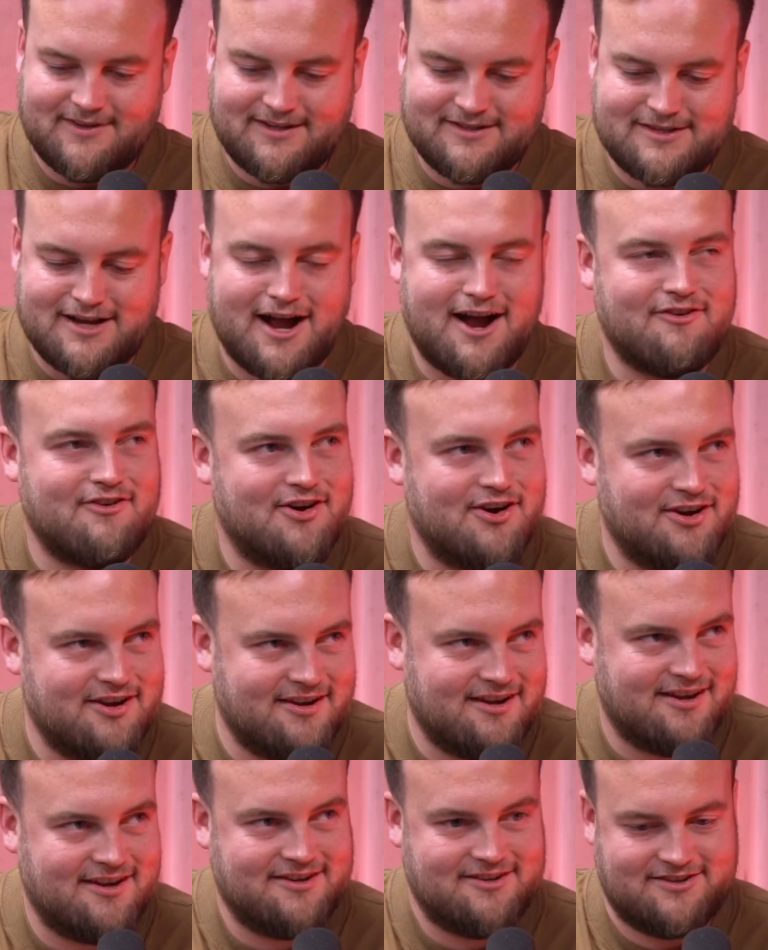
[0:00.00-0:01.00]
Tara
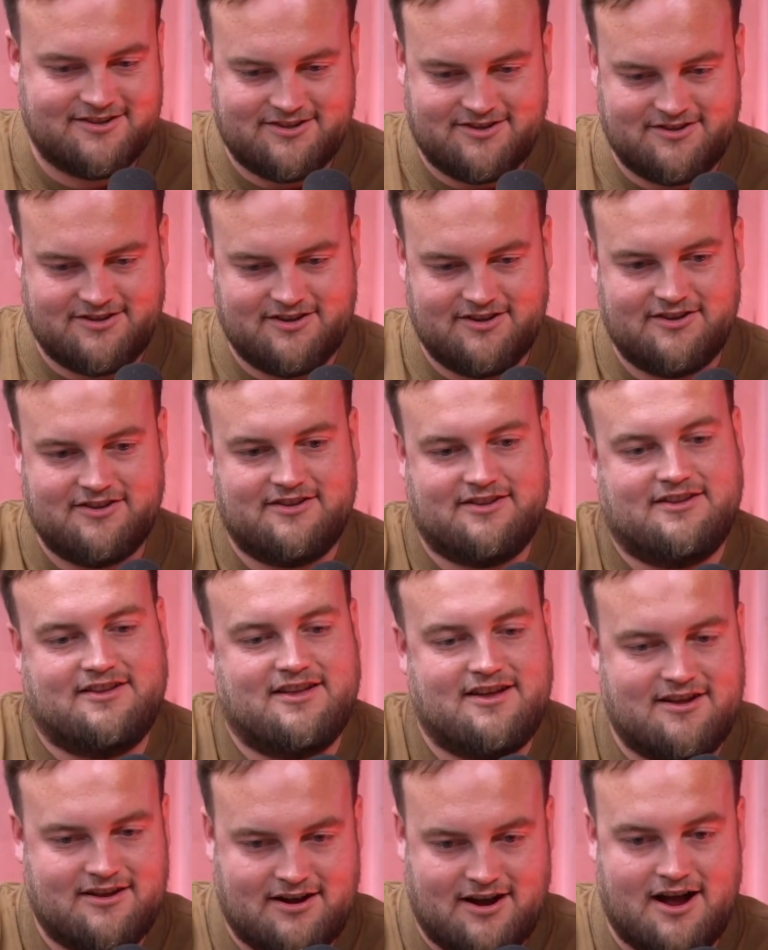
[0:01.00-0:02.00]
and
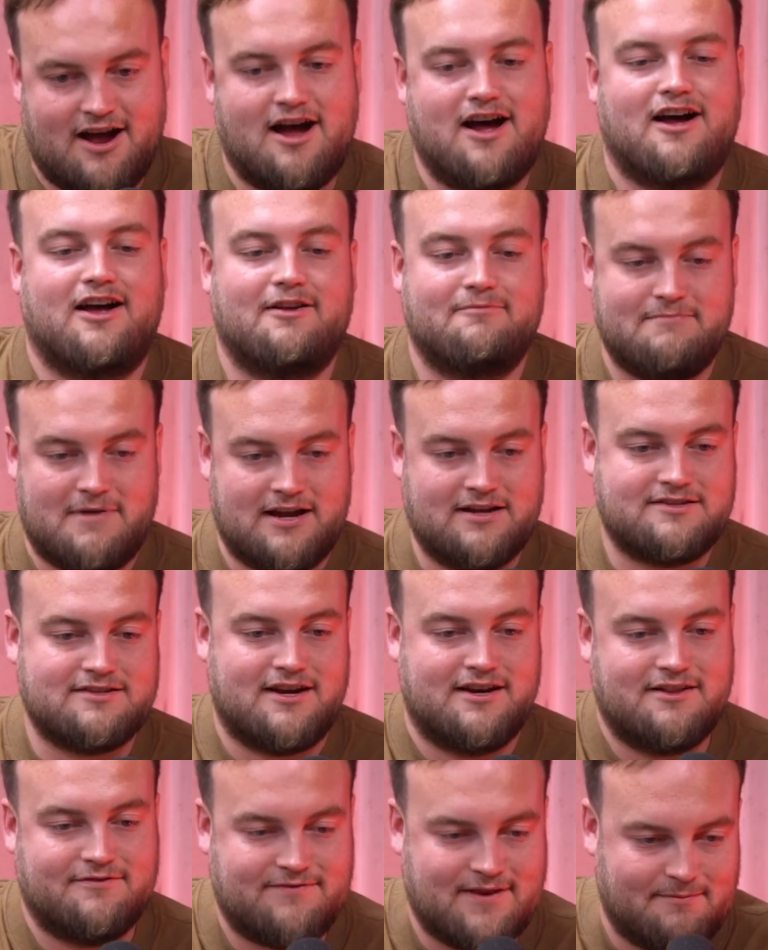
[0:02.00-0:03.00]
my side
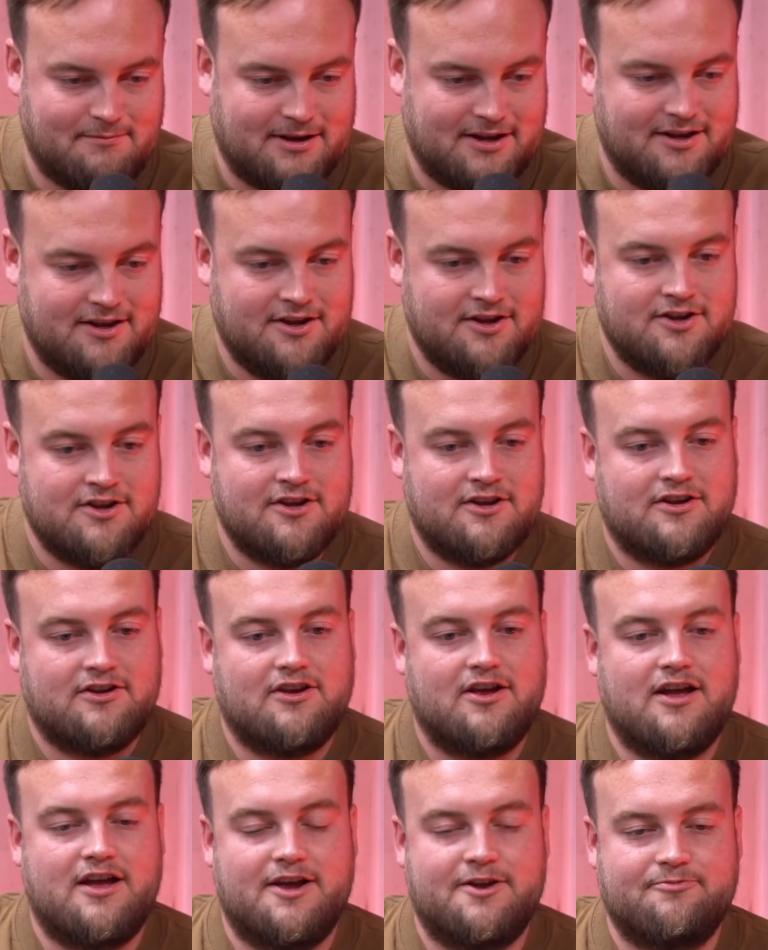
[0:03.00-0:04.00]
of the family,
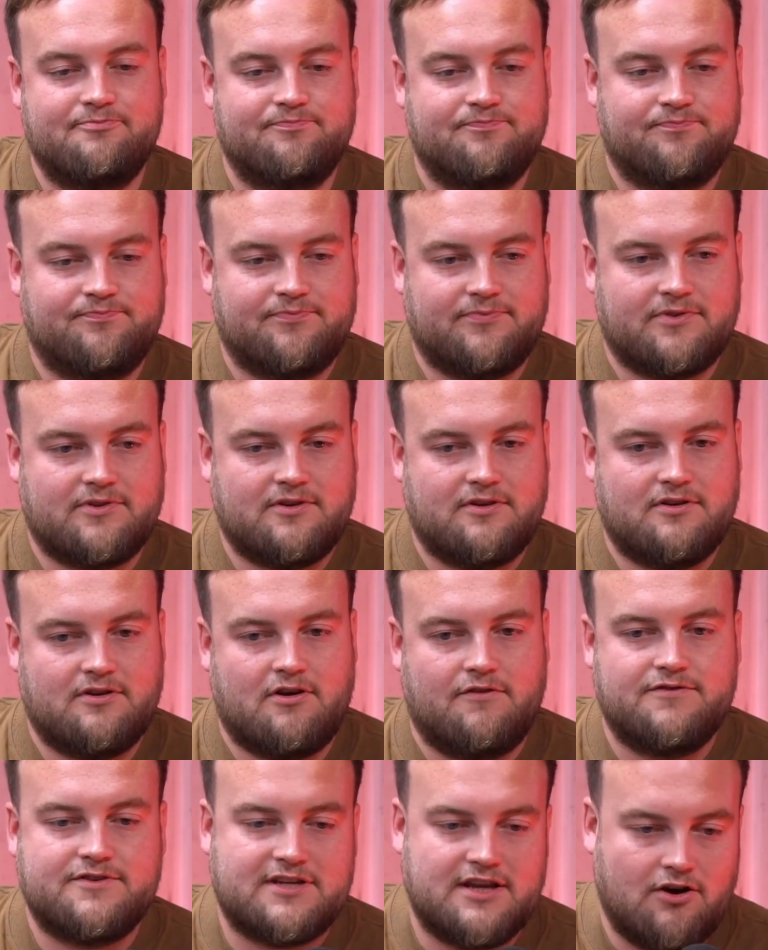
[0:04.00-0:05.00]

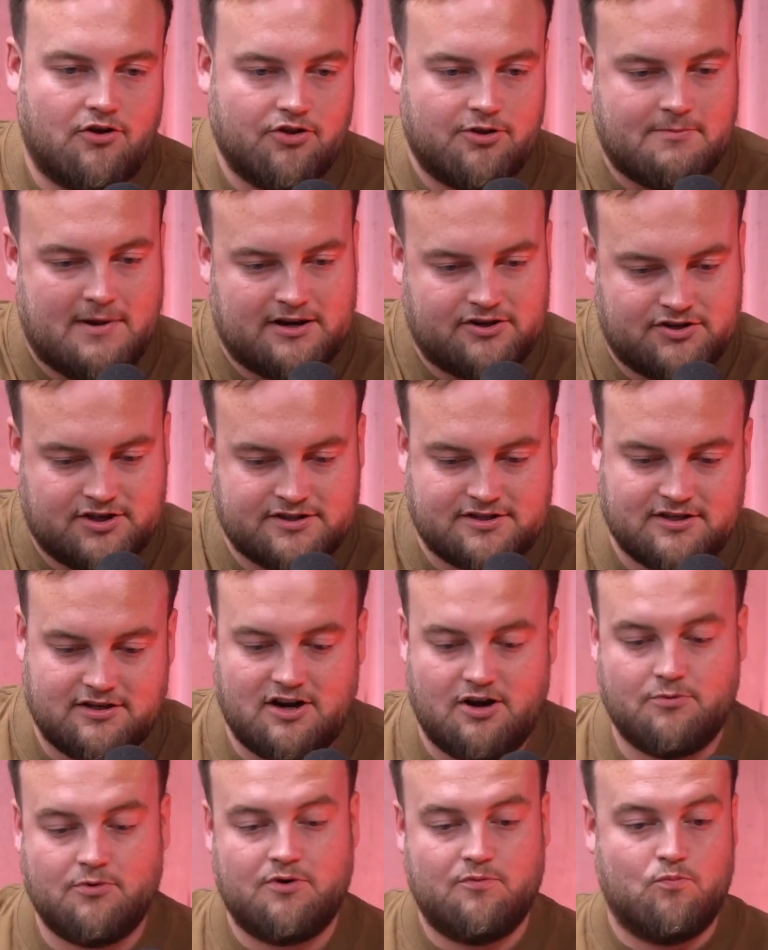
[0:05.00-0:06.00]
obviously all the Manchester
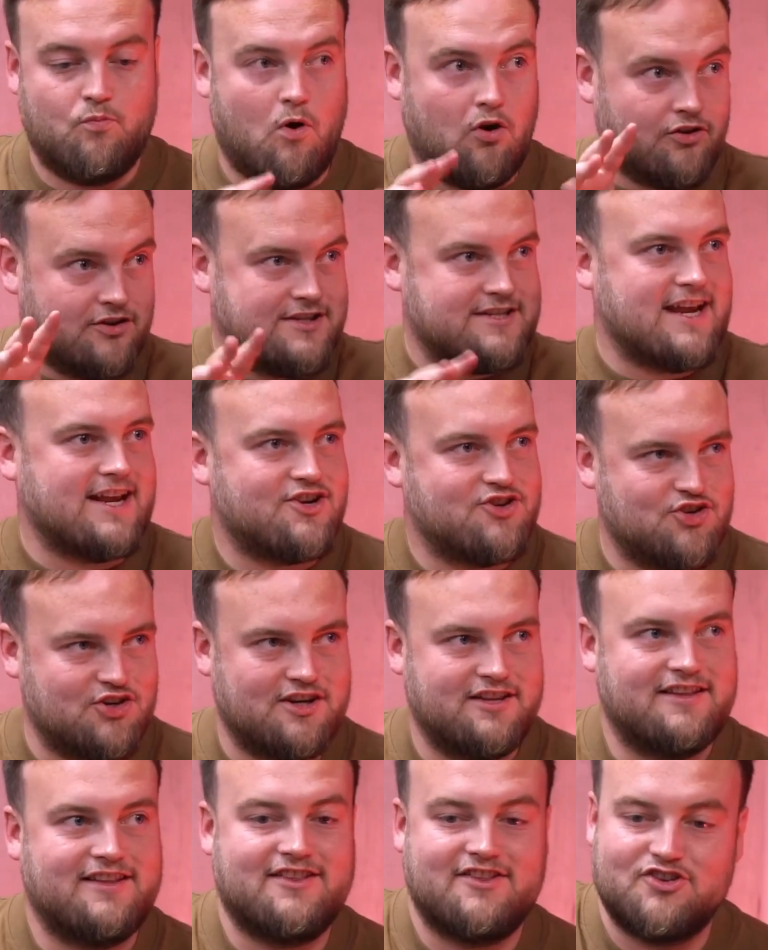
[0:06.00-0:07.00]
lot were in one section,
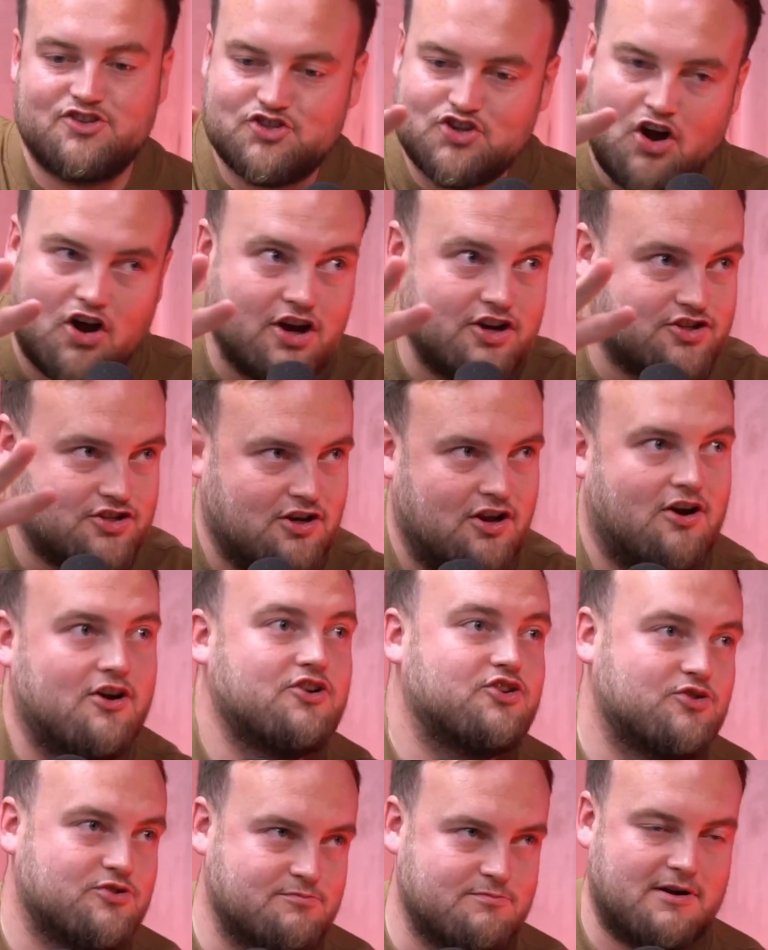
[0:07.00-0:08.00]
and then the Scottish lot,
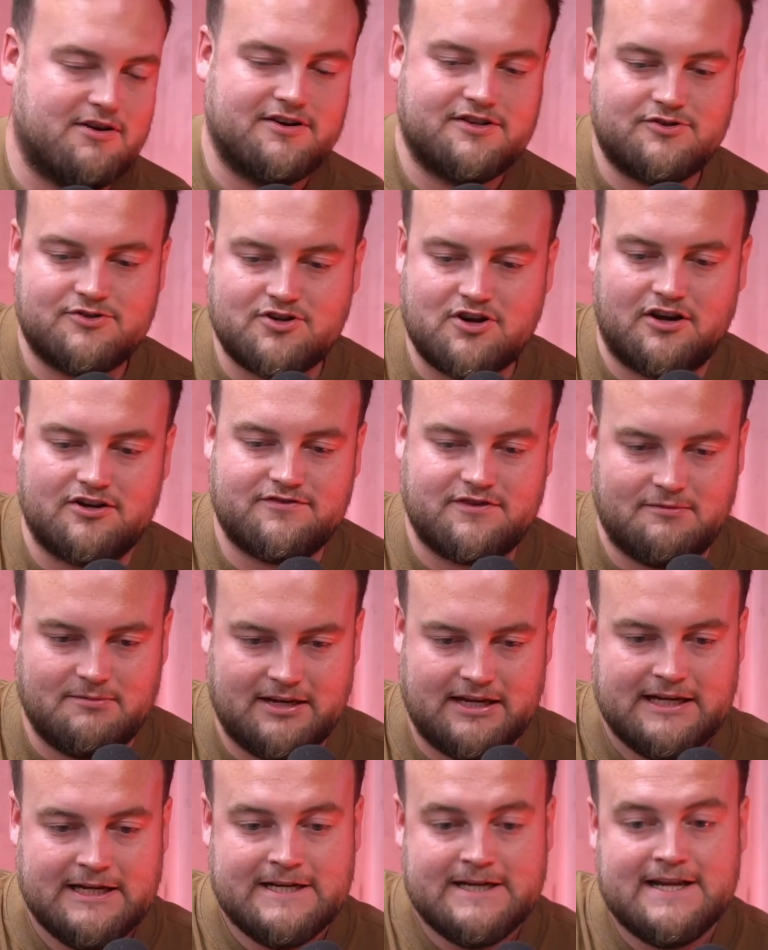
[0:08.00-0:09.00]
she was married to a Scottish family,
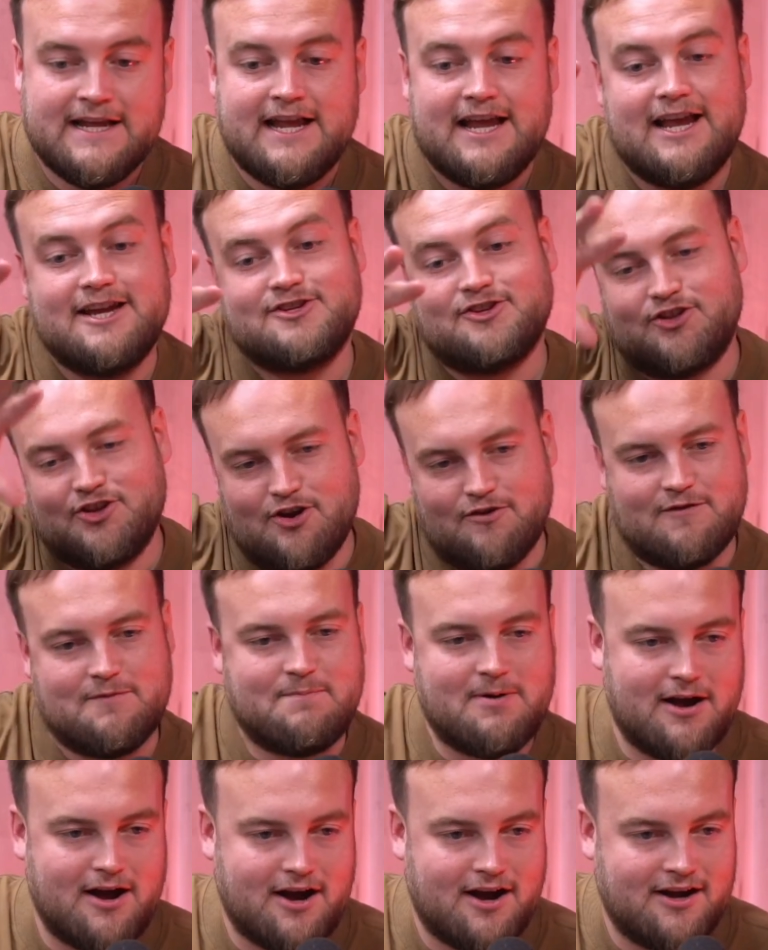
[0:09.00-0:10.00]
is on the other
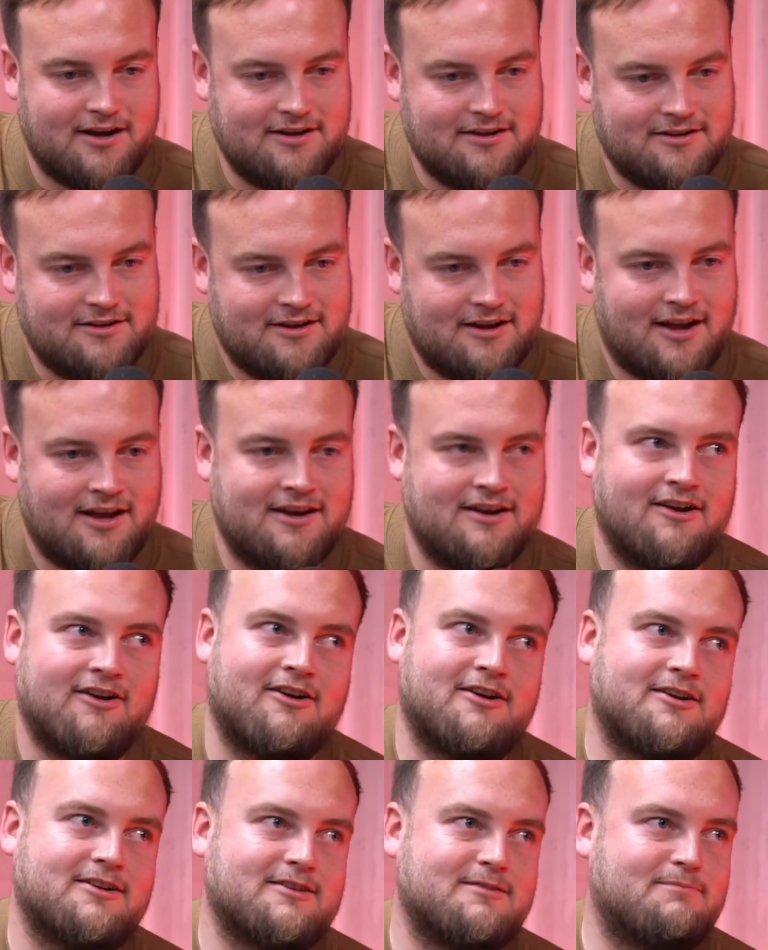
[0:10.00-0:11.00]
part. I
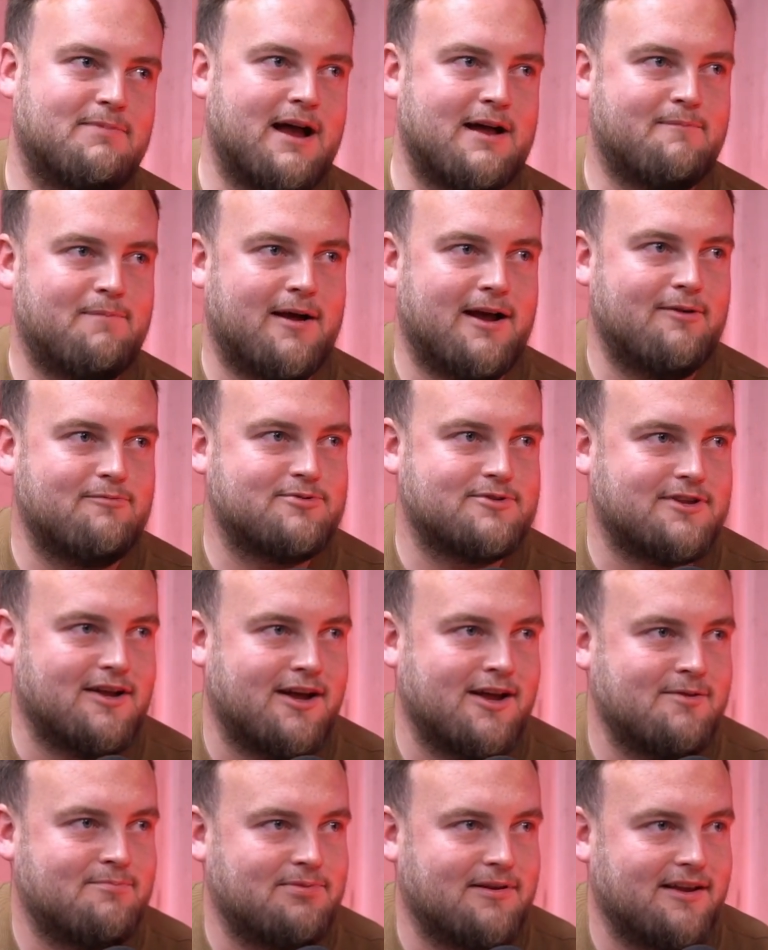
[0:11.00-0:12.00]
know, the bagpipe
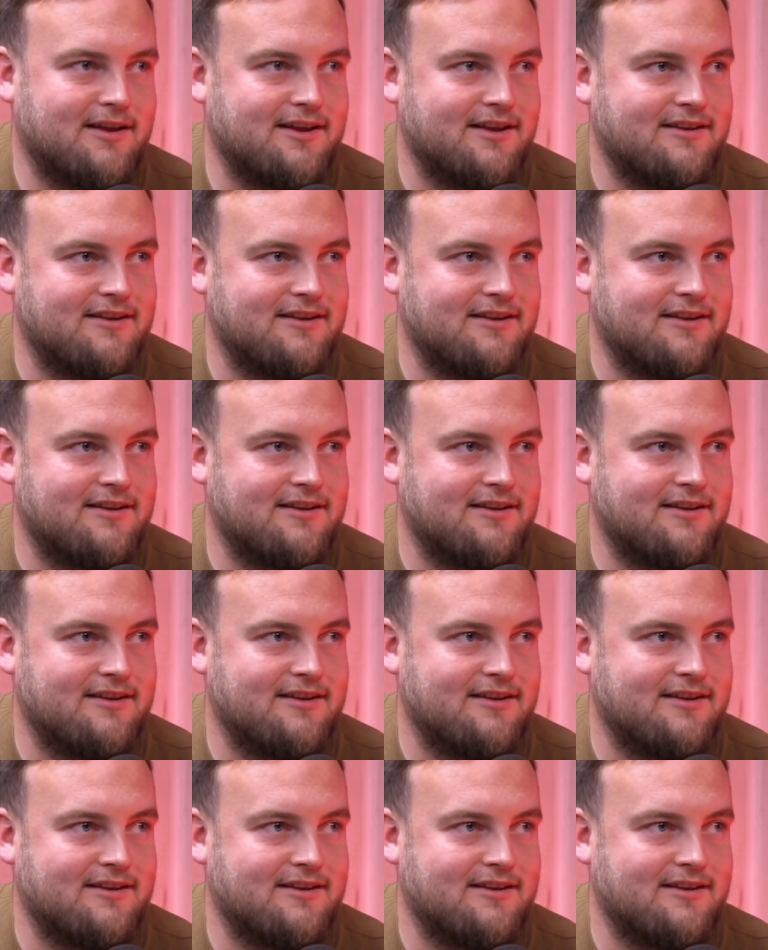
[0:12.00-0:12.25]
started playing.